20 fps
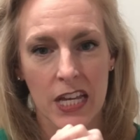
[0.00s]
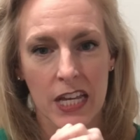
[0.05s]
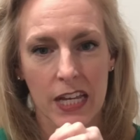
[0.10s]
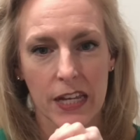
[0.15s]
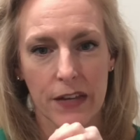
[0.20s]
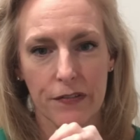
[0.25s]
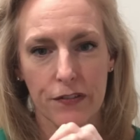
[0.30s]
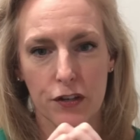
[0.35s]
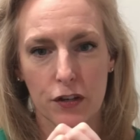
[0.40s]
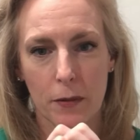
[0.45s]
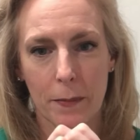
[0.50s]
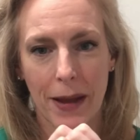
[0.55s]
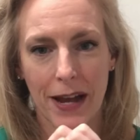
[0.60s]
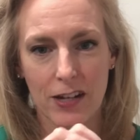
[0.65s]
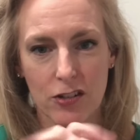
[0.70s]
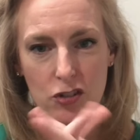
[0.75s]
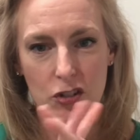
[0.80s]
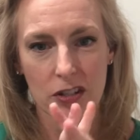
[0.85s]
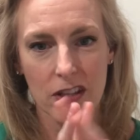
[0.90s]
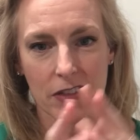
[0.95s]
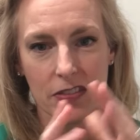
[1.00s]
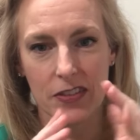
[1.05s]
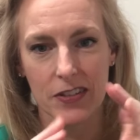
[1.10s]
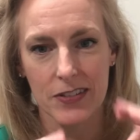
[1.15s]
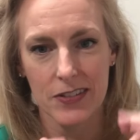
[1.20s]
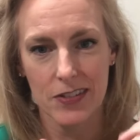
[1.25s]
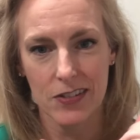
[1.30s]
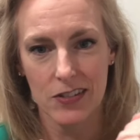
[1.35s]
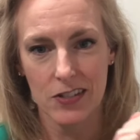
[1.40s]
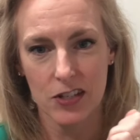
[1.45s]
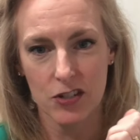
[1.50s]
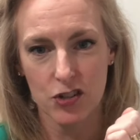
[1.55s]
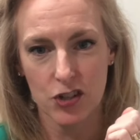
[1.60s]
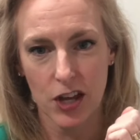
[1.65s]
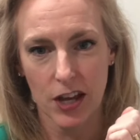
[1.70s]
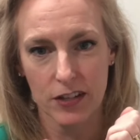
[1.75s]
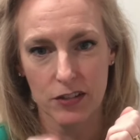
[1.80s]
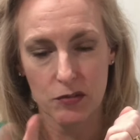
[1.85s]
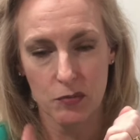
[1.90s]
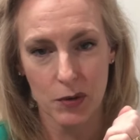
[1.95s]
If you imagine that this is the
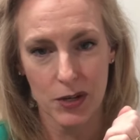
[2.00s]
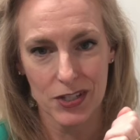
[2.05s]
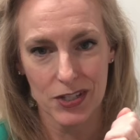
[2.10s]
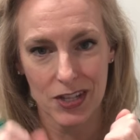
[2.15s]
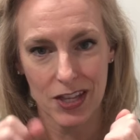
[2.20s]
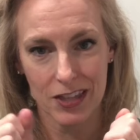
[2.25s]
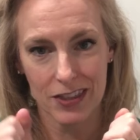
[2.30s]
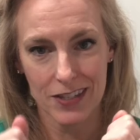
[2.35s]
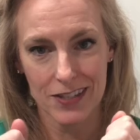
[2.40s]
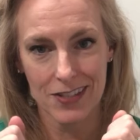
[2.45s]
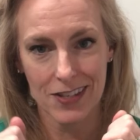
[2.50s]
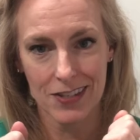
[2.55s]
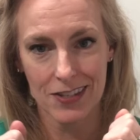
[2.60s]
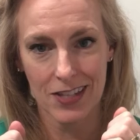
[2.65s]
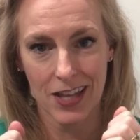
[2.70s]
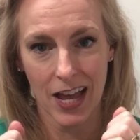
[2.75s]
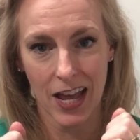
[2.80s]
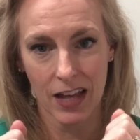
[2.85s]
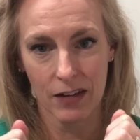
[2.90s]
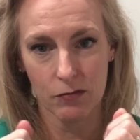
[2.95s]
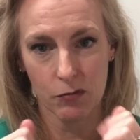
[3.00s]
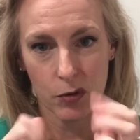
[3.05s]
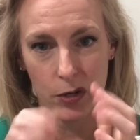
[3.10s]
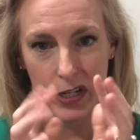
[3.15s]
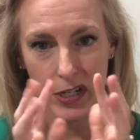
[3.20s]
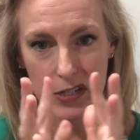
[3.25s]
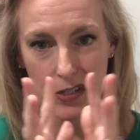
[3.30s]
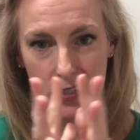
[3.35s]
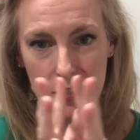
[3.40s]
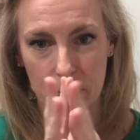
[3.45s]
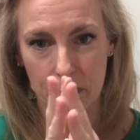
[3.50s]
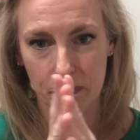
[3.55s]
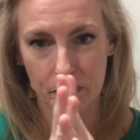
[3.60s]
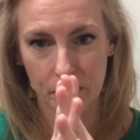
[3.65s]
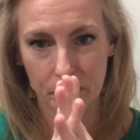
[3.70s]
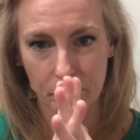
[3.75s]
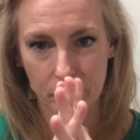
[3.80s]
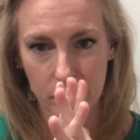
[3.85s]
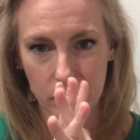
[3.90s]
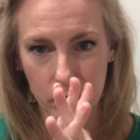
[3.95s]
chest voice and this is the head voice,
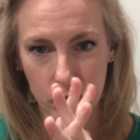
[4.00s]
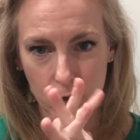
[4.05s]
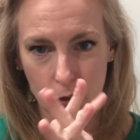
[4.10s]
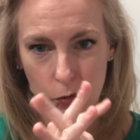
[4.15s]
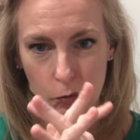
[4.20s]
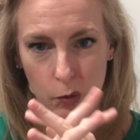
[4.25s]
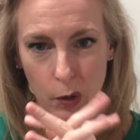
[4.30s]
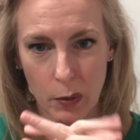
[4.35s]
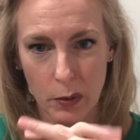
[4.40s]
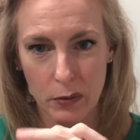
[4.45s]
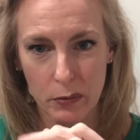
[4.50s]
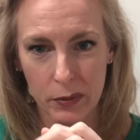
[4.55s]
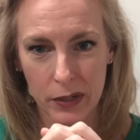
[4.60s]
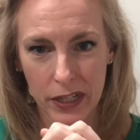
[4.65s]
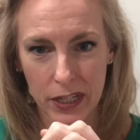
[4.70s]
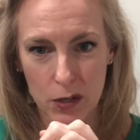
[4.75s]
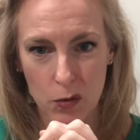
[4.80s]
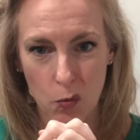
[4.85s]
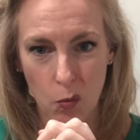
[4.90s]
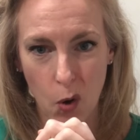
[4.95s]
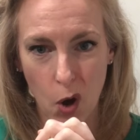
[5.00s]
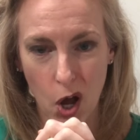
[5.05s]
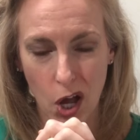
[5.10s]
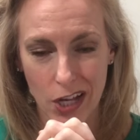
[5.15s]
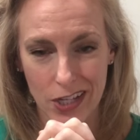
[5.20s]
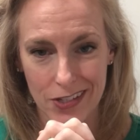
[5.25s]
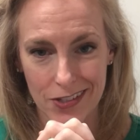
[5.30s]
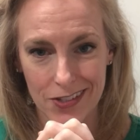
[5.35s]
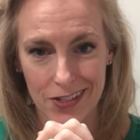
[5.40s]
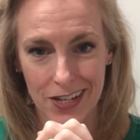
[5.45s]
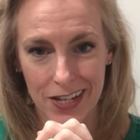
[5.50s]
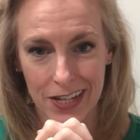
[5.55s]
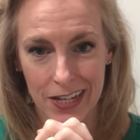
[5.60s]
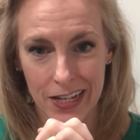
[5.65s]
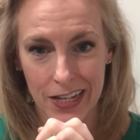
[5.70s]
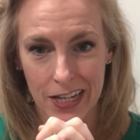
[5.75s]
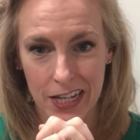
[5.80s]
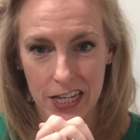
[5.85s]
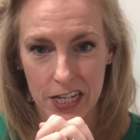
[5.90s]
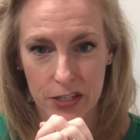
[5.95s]
what we really want
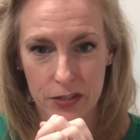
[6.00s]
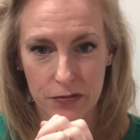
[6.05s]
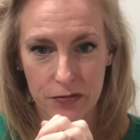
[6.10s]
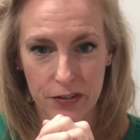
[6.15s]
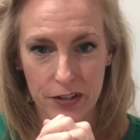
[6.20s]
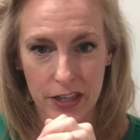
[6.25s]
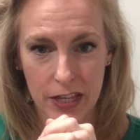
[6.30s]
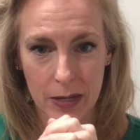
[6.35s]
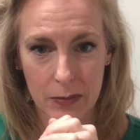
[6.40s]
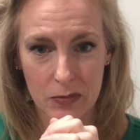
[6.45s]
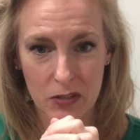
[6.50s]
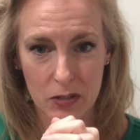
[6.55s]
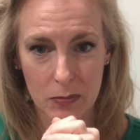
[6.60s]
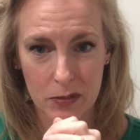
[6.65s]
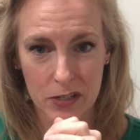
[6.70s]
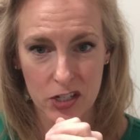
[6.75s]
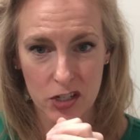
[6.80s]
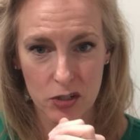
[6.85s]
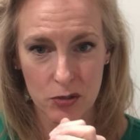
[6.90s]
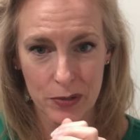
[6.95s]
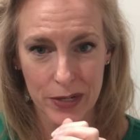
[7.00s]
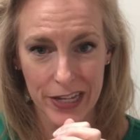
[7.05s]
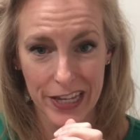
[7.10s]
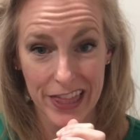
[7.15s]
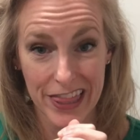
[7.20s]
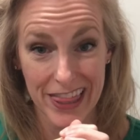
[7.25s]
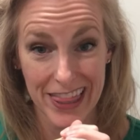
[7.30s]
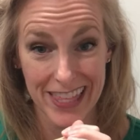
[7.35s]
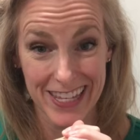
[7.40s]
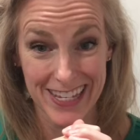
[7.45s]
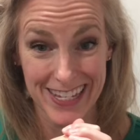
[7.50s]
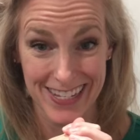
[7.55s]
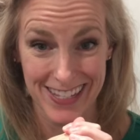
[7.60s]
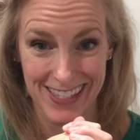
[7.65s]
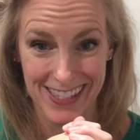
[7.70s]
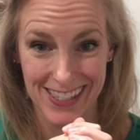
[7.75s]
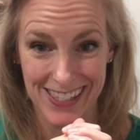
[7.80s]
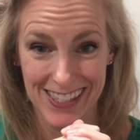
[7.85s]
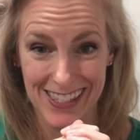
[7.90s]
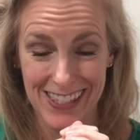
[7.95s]
is for them to be doing
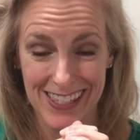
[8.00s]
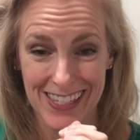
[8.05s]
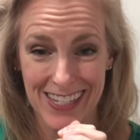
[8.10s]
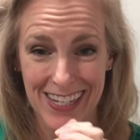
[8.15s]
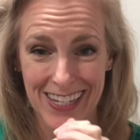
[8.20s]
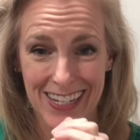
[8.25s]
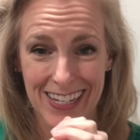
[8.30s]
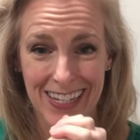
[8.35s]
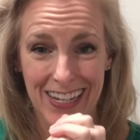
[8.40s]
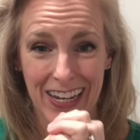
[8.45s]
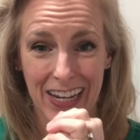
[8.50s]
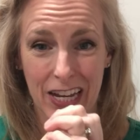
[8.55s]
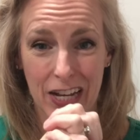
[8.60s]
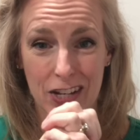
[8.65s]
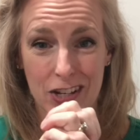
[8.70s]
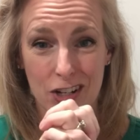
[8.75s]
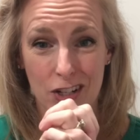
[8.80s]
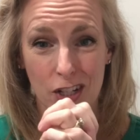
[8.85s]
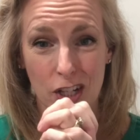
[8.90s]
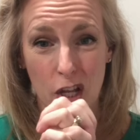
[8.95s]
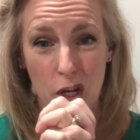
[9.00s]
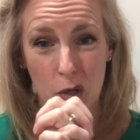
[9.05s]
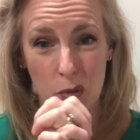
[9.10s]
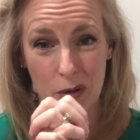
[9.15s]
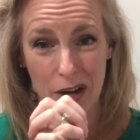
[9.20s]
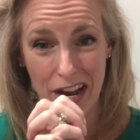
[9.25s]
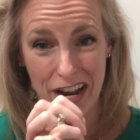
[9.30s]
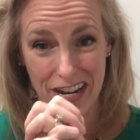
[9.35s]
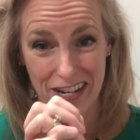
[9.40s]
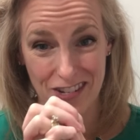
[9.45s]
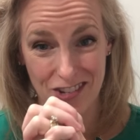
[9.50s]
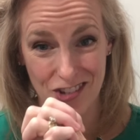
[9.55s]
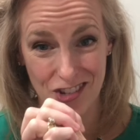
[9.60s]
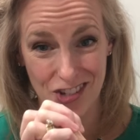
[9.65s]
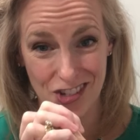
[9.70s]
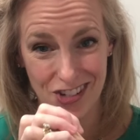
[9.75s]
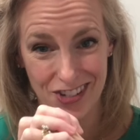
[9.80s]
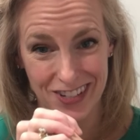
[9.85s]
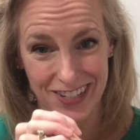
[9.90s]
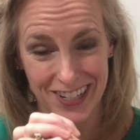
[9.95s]
this in your low
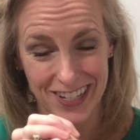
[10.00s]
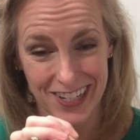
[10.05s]
range.